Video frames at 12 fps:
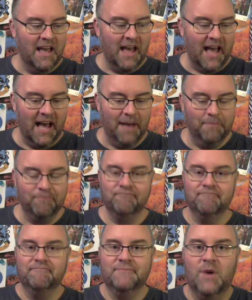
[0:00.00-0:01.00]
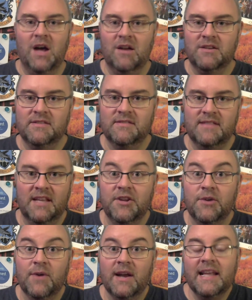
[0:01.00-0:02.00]
So I'll just tell
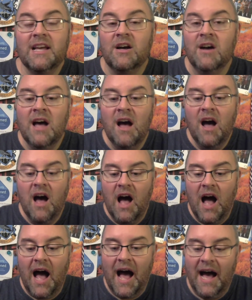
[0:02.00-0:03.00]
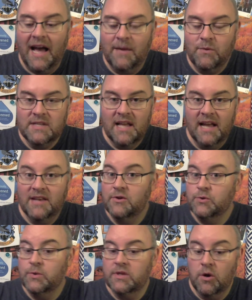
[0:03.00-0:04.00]
you right now. I was
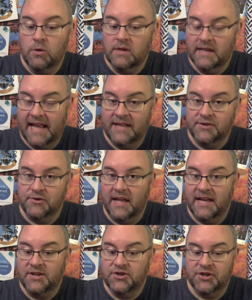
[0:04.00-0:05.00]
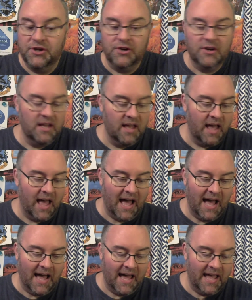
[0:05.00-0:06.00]
diagnosed with colon cancer last year.
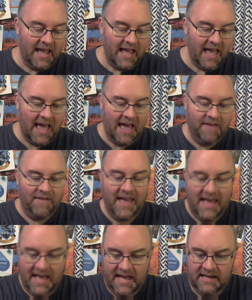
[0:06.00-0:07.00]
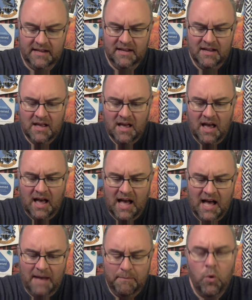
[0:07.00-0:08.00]
I have had
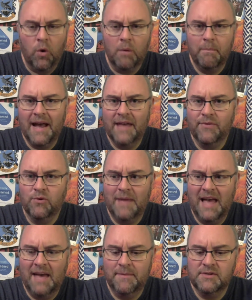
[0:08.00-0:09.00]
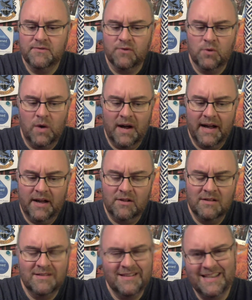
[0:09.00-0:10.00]
poor bathroom habits for a
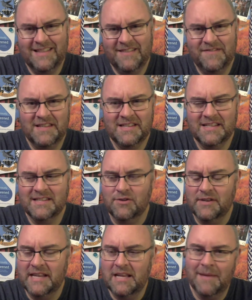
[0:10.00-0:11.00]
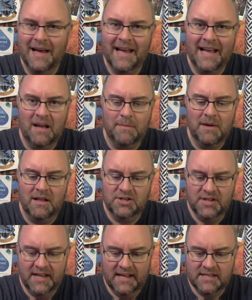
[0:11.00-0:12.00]
while, and if this is a little TMI, I
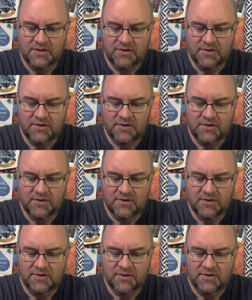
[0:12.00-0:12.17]
apologize.